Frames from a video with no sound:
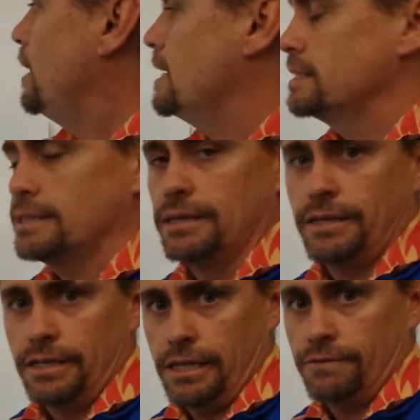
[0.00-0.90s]
plus
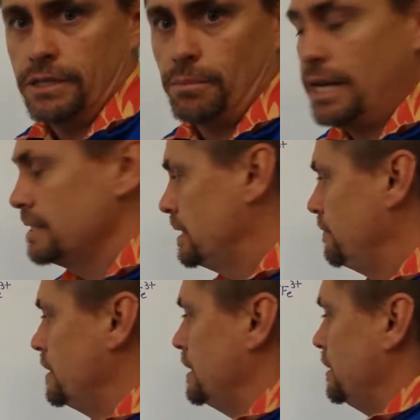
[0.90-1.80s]
gives us plus
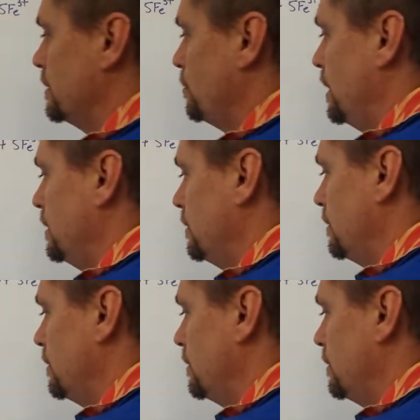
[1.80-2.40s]
17 as well.